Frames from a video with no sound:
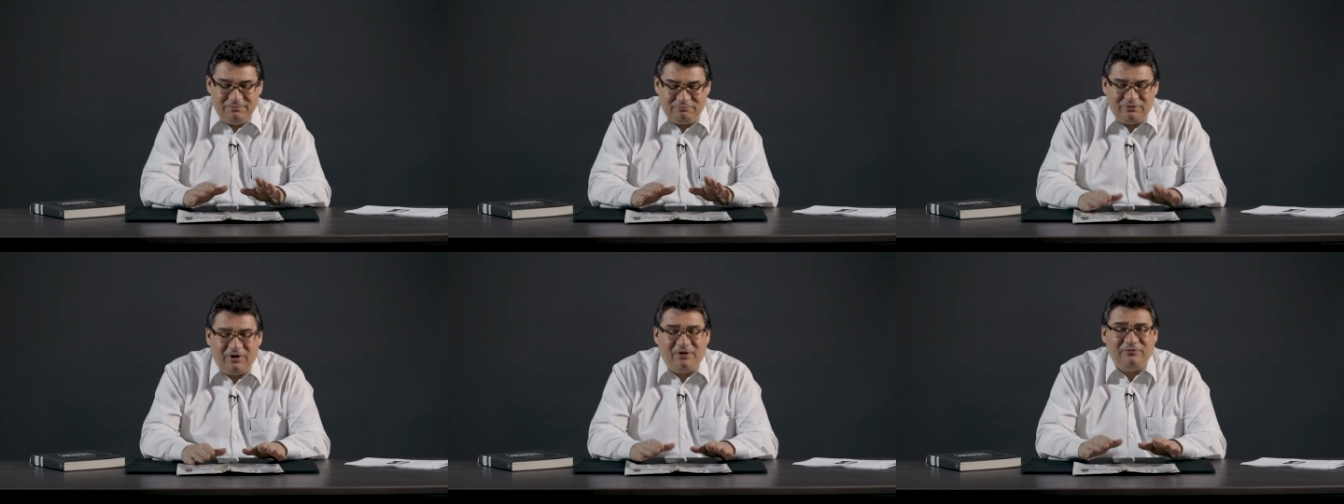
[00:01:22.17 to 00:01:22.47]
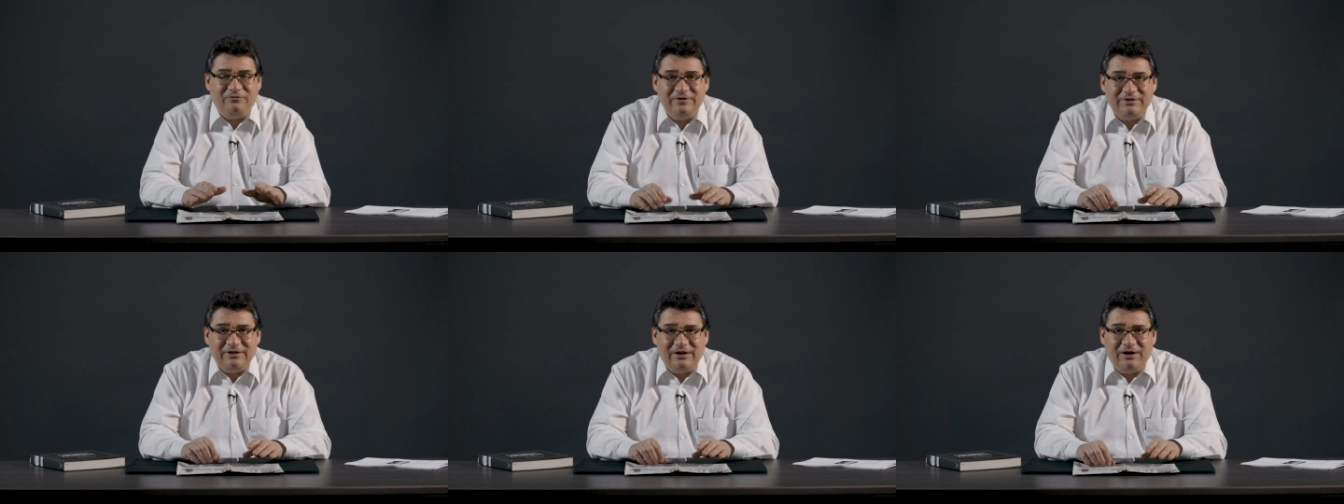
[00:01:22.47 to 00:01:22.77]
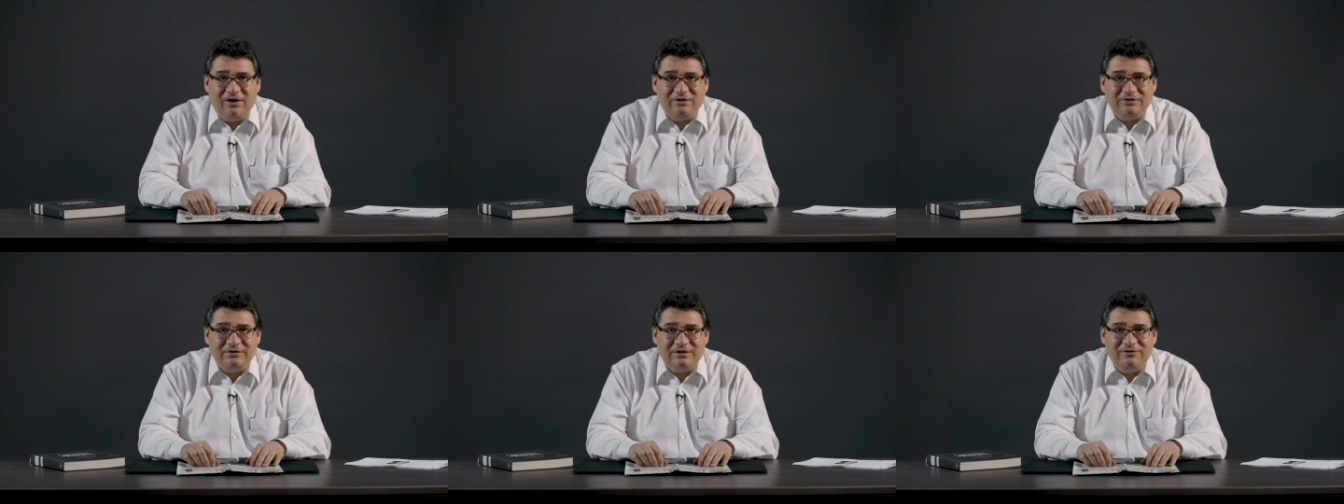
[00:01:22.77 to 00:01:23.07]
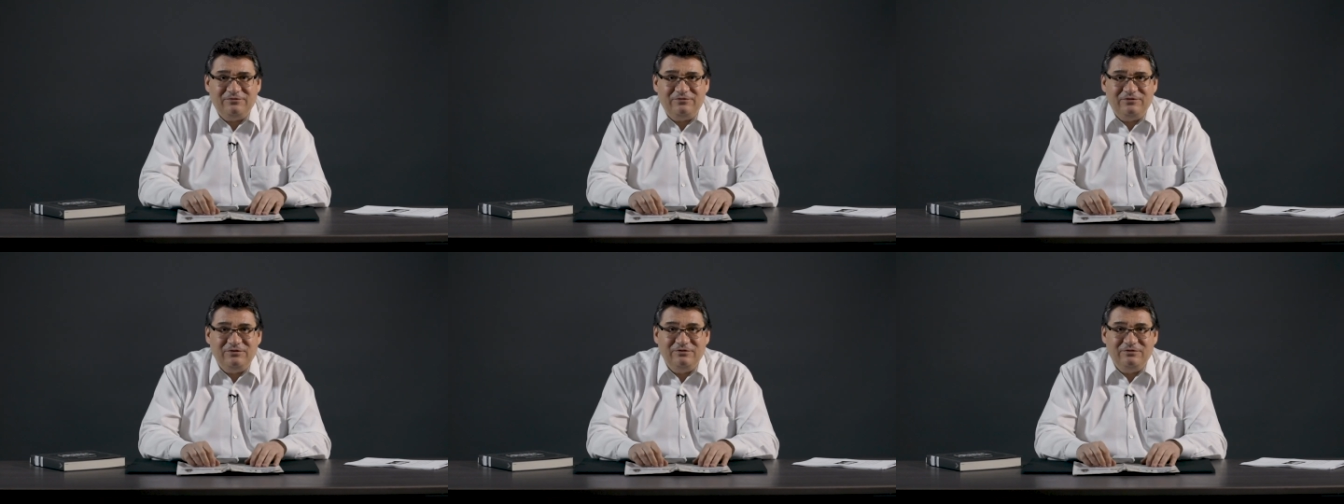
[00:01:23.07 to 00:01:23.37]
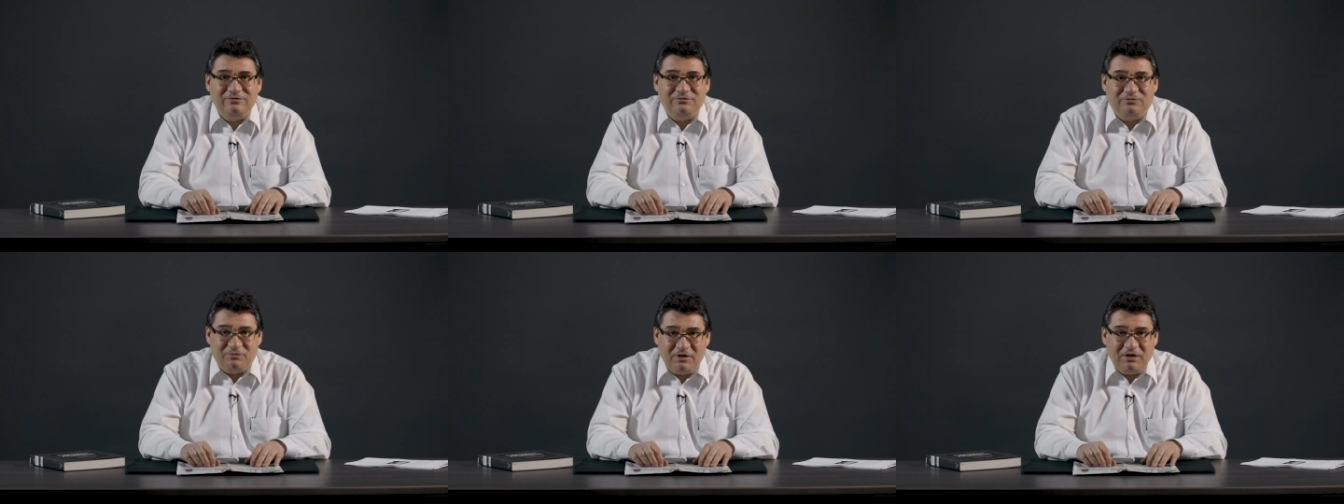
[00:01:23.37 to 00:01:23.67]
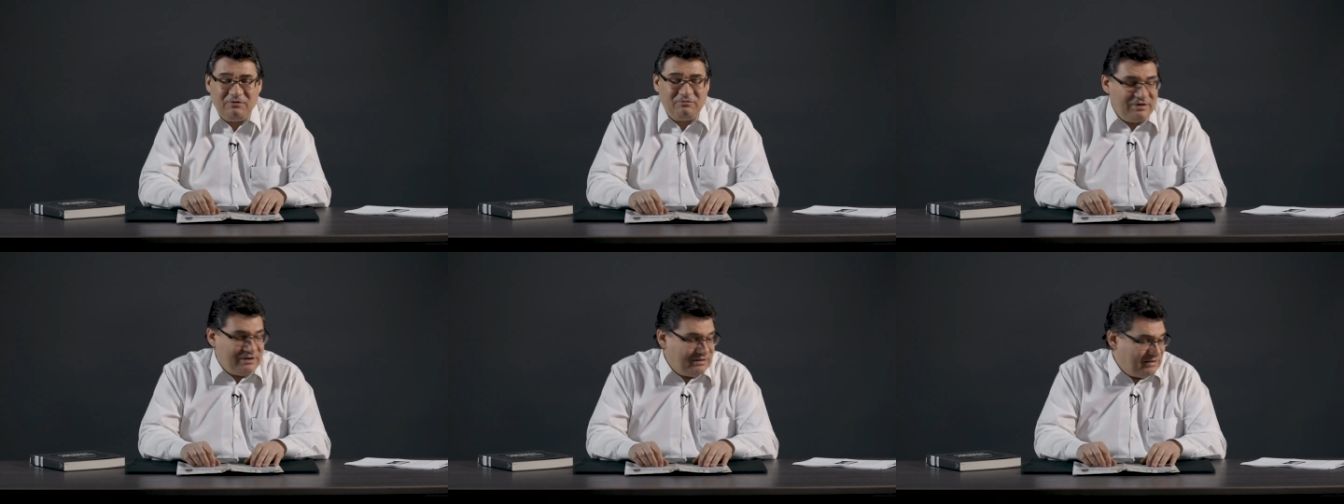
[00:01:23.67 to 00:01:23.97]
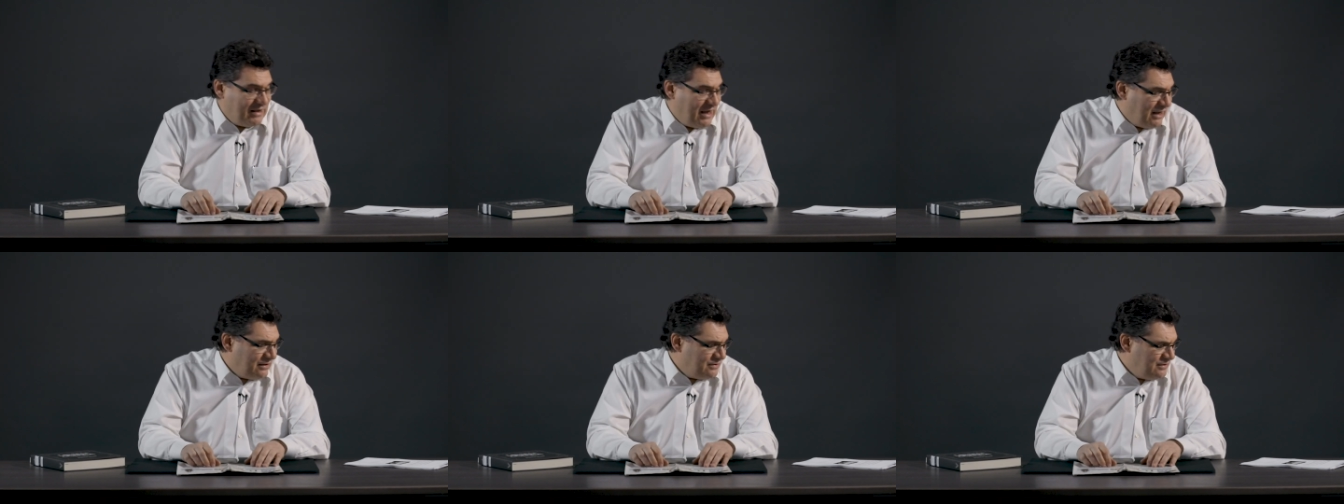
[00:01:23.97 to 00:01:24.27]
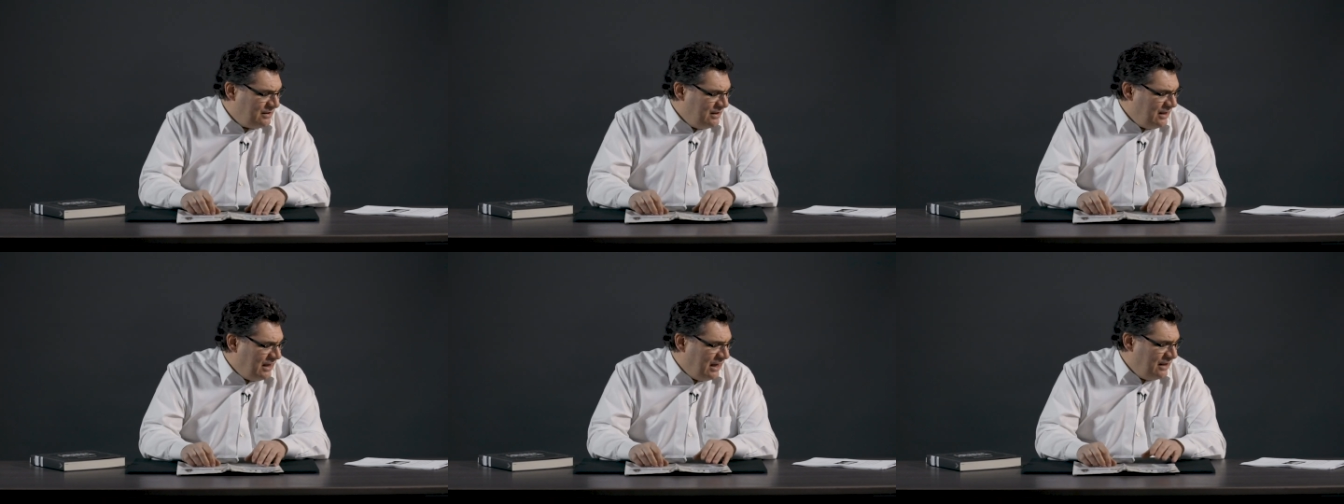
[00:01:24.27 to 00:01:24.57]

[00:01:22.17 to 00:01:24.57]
profit a lot if you reread that.